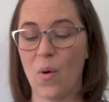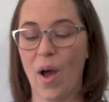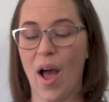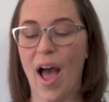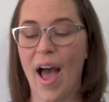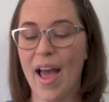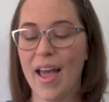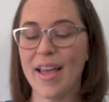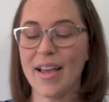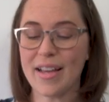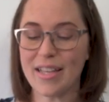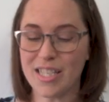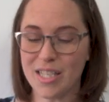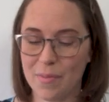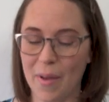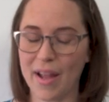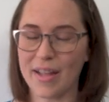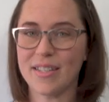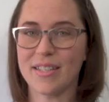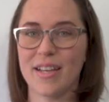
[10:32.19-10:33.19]
I
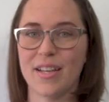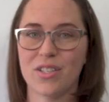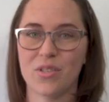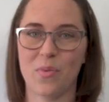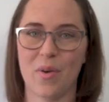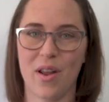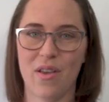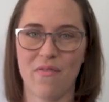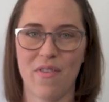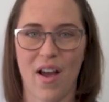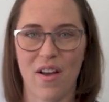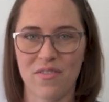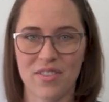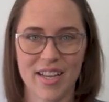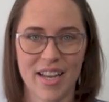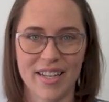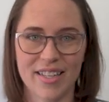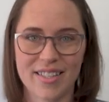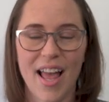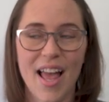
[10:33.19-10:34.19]
expect to get 25
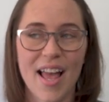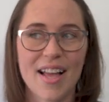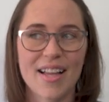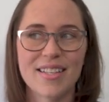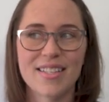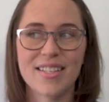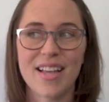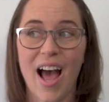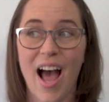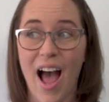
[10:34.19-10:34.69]
days and